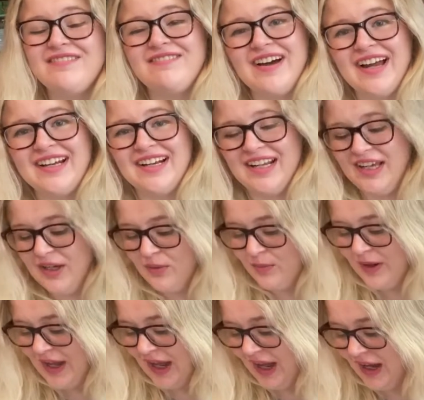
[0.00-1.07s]
finally
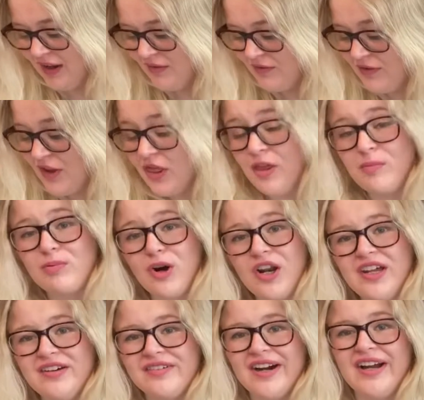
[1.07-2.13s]
we have The
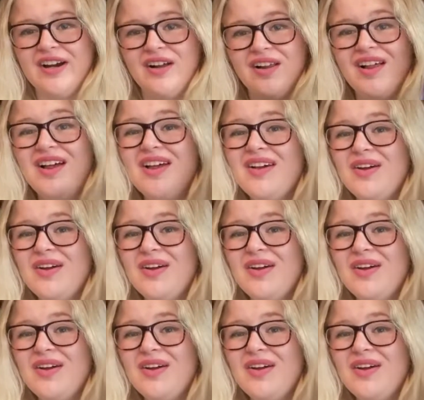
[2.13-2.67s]
Brolly Rail.